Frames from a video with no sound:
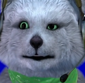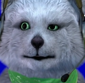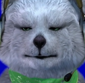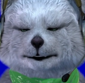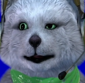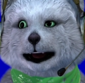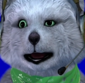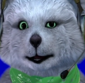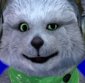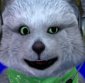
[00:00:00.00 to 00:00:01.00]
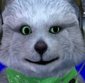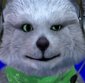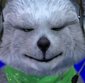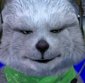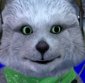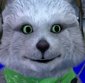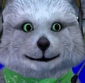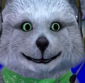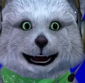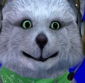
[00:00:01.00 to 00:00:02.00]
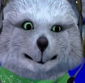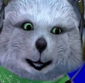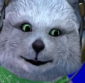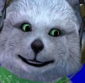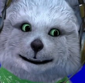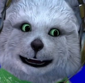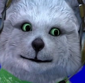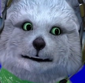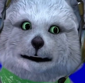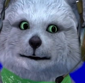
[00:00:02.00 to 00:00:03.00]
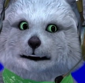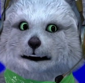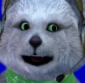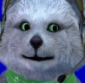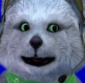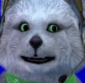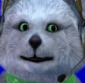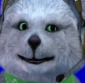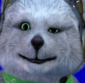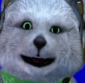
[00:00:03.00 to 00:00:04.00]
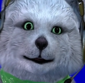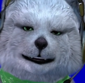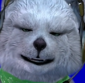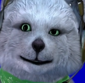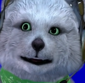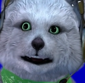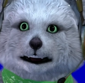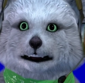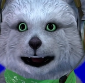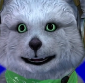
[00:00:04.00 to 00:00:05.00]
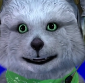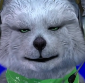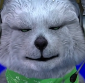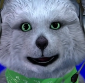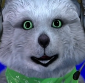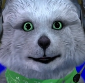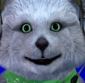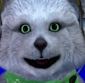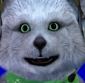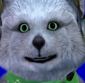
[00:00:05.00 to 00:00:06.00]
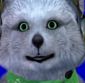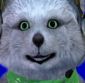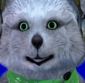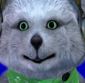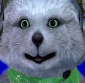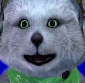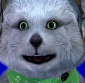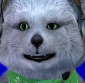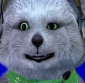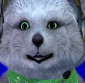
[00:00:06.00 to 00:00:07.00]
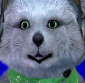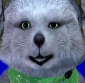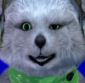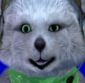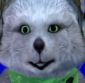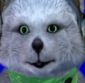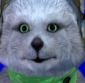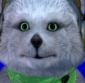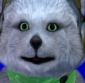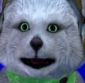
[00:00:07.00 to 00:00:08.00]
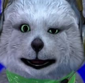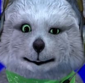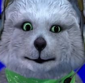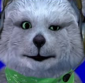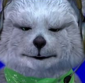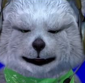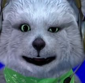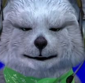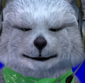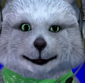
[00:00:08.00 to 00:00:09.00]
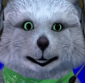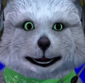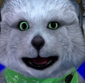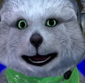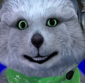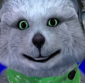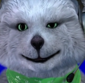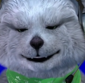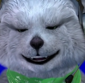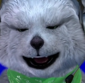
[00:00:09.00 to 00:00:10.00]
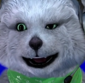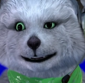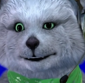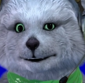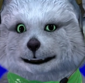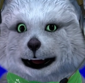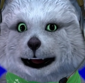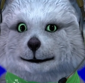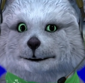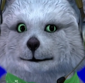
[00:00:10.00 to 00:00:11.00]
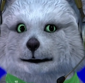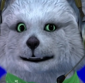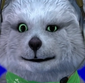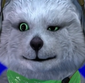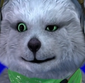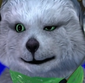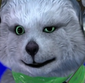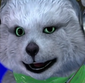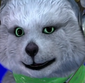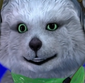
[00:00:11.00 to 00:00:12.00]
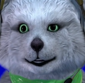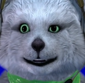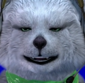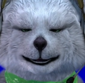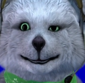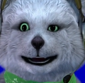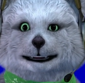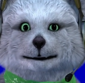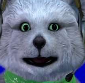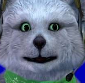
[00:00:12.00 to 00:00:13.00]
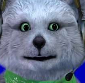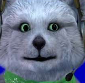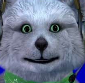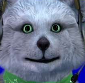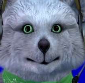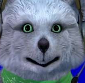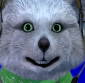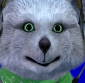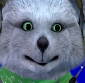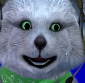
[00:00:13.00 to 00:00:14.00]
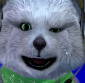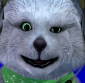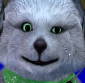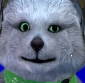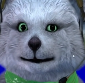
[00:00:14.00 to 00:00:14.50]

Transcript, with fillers: Um, it's not perfect, but it makes it more realistic. And but anyways, let's keep going. And it, what you will need to do for sure is toggle broadcast. Now, what toggle broadcast does that is, it actually makes the the whole program